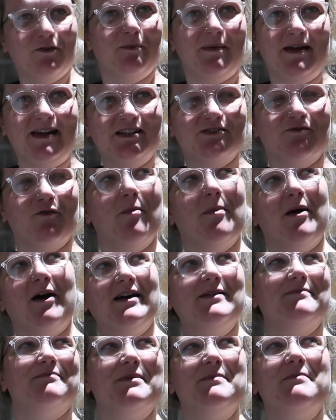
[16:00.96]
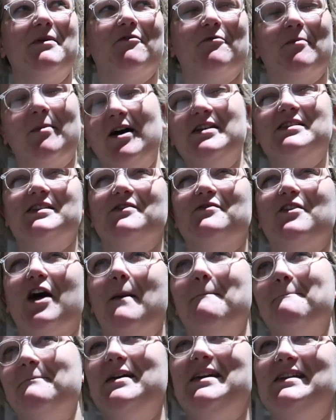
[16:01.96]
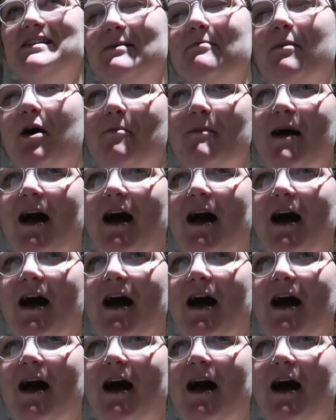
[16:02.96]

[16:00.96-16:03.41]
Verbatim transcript: for me to remind, be more reminded of like meat in my